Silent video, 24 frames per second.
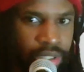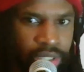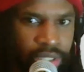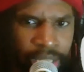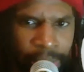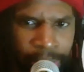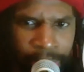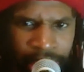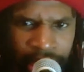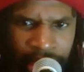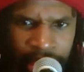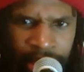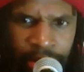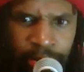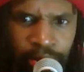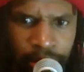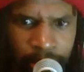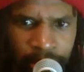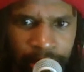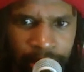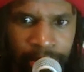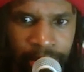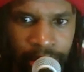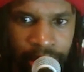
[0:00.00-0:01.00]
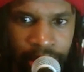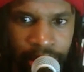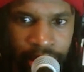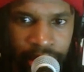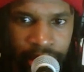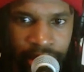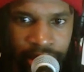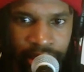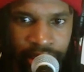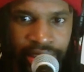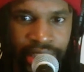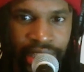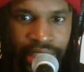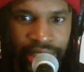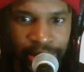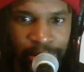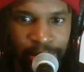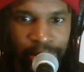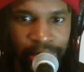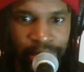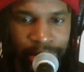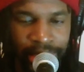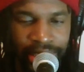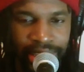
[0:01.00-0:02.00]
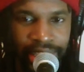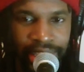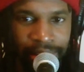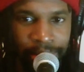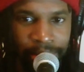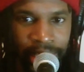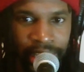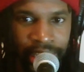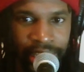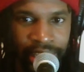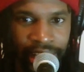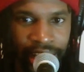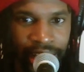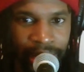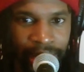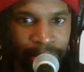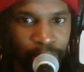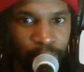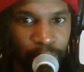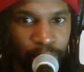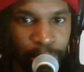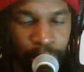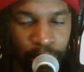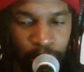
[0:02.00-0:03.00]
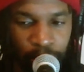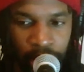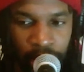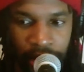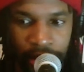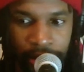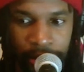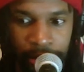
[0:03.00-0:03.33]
The man know about money. Just as how them say a man talk about power,